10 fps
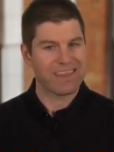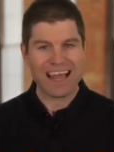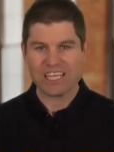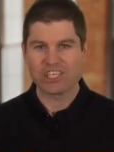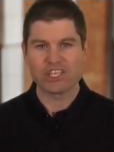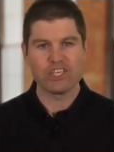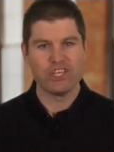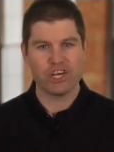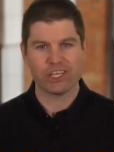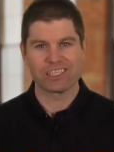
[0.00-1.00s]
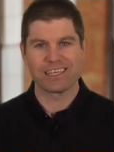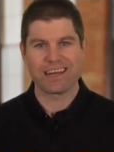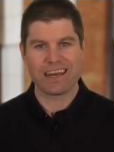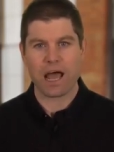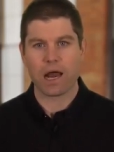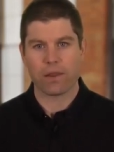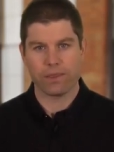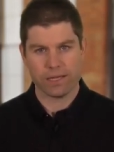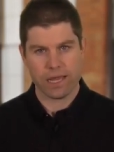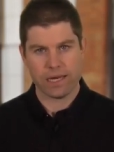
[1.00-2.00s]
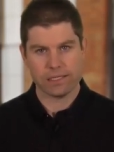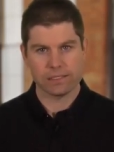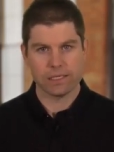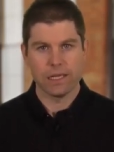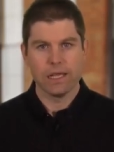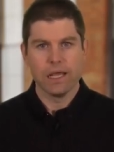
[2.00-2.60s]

that's just not the case.